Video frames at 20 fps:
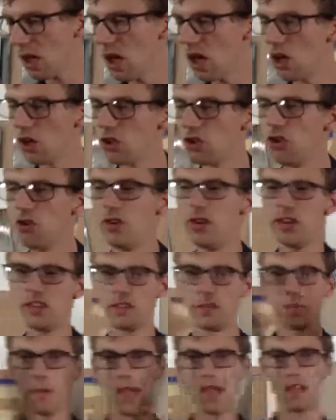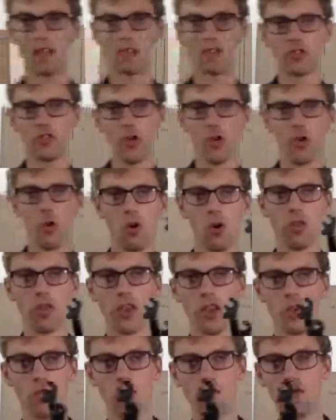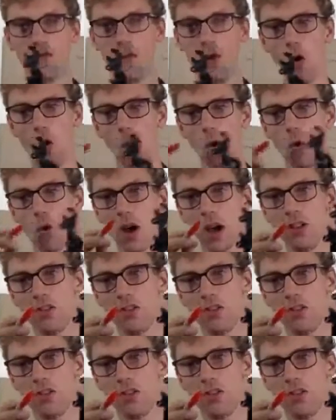you need to make sure that your fork